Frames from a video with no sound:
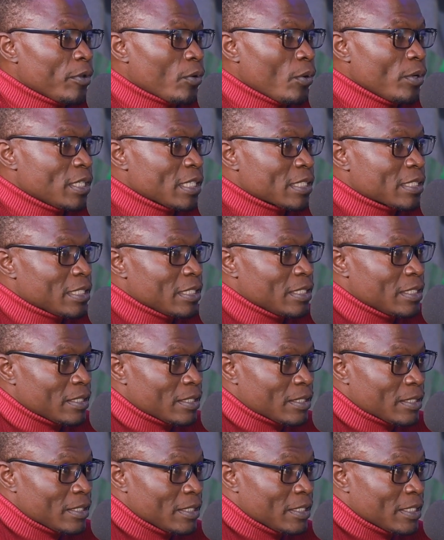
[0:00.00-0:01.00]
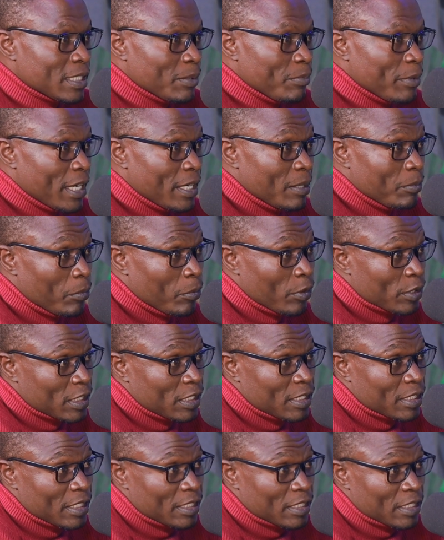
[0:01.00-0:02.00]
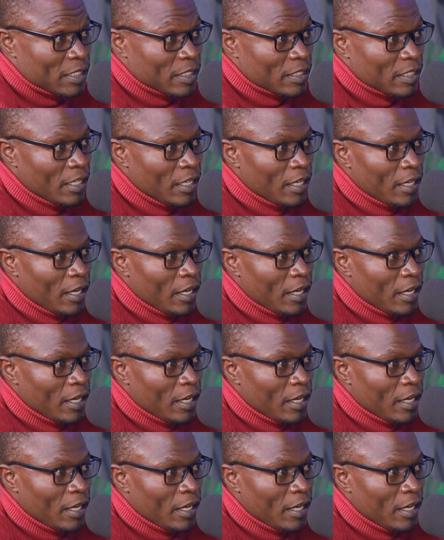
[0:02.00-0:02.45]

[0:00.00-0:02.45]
context is similar in most instances.